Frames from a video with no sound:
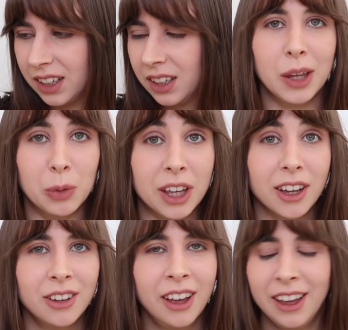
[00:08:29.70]
Here we
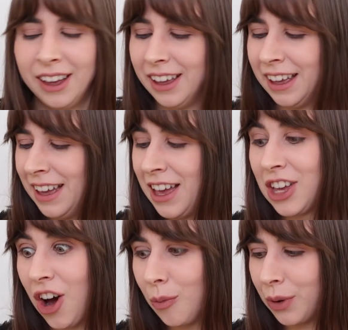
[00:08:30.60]
go.
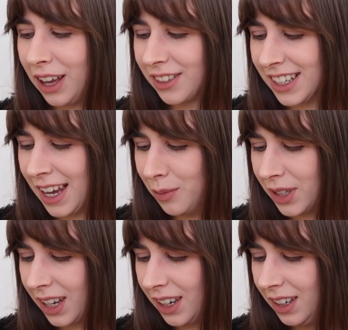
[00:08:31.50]
Can't pronounce names
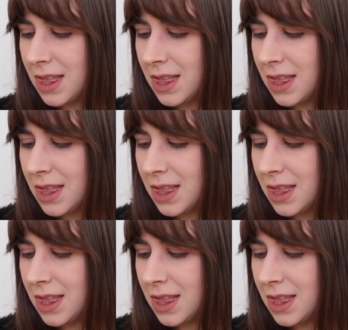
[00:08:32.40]
again.